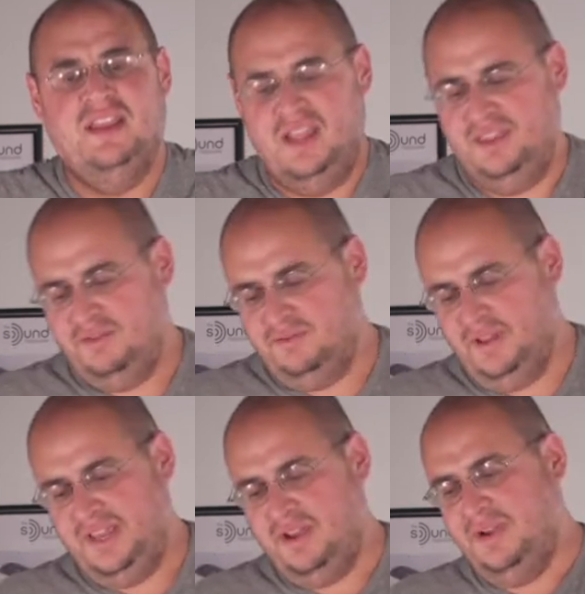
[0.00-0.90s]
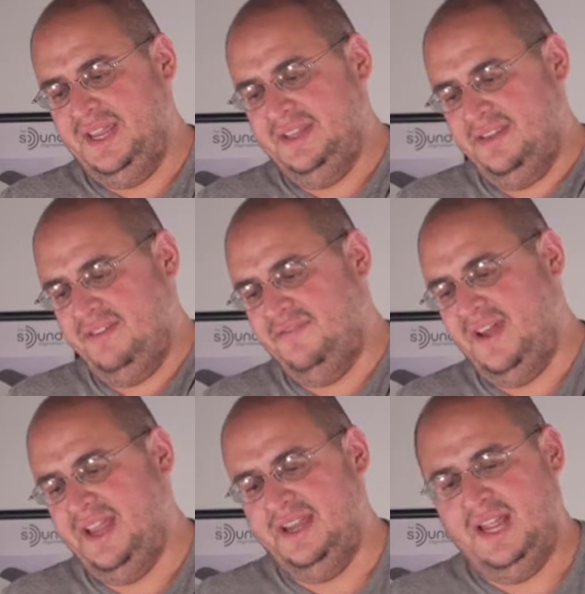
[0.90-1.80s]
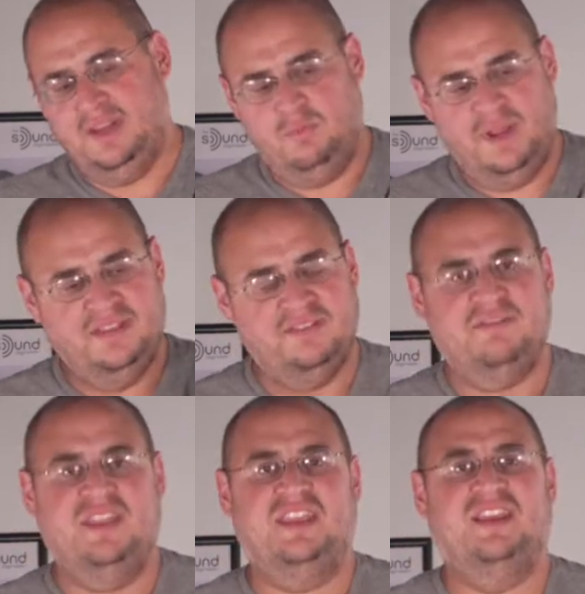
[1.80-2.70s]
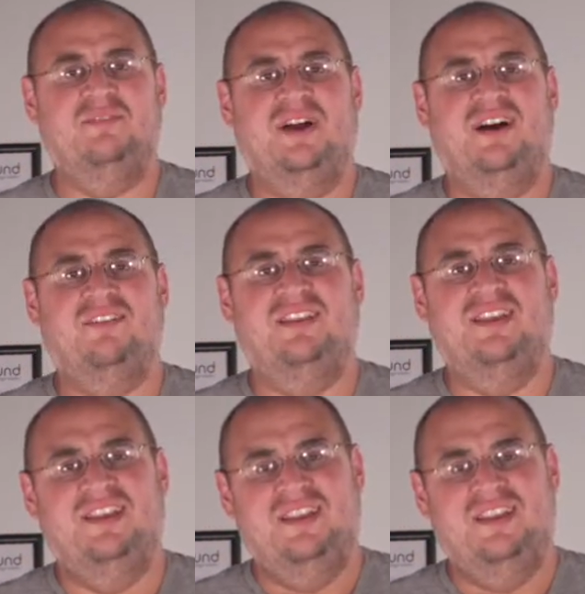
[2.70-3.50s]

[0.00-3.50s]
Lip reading: and then really going into the finite ways of thinking about